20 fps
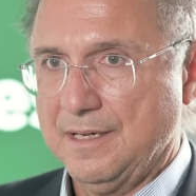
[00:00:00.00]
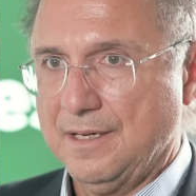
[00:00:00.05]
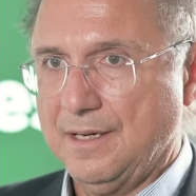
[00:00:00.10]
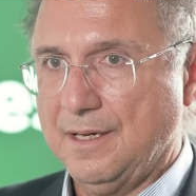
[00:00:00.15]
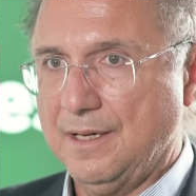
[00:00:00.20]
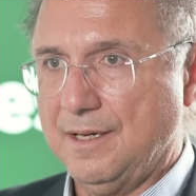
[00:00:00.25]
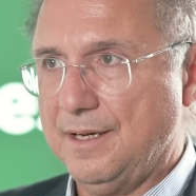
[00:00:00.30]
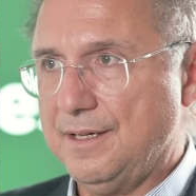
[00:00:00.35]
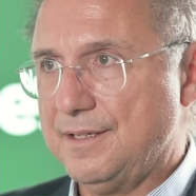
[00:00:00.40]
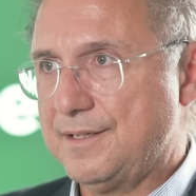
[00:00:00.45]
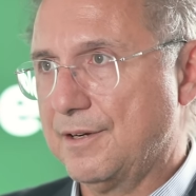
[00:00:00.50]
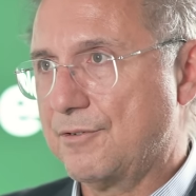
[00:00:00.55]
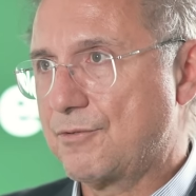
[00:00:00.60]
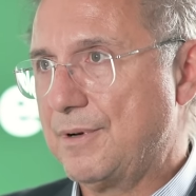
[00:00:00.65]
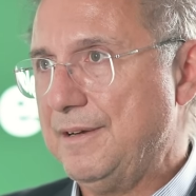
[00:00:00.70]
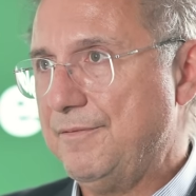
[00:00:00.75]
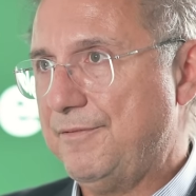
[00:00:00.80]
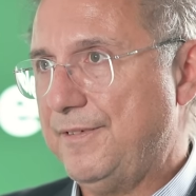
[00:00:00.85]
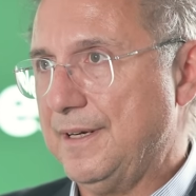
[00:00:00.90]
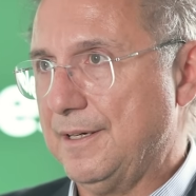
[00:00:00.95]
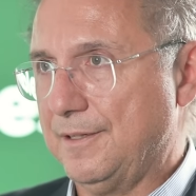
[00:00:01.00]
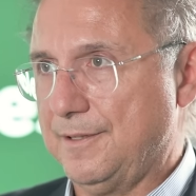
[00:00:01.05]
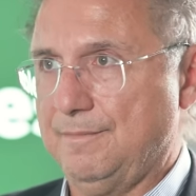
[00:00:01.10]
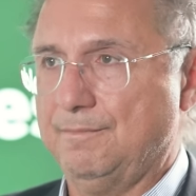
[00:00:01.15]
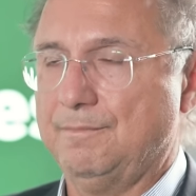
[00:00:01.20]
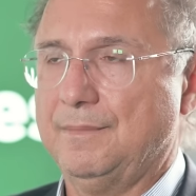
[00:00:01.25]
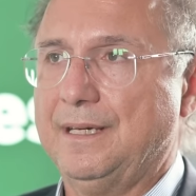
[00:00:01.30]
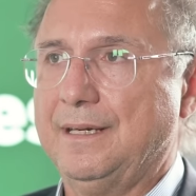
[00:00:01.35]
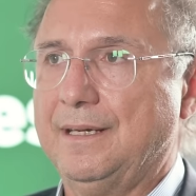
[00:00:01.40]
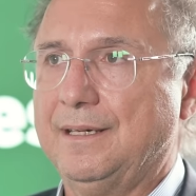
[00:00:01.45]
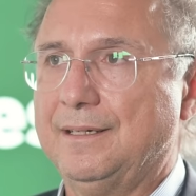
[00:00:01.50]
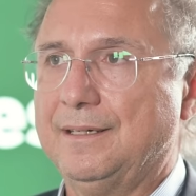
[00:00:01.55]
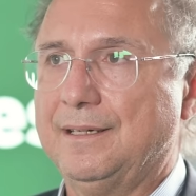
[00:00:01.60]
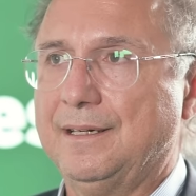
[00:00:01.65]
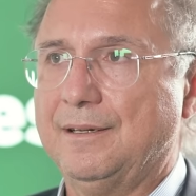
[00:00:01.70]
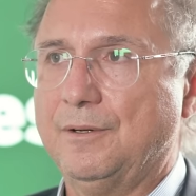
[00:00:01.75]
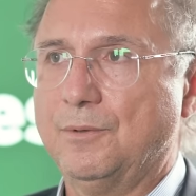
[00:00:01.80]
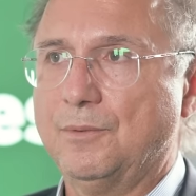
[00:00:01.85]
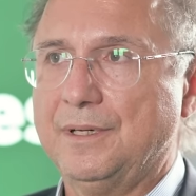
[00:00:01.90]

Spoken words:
It's a green field. And mm-hmm.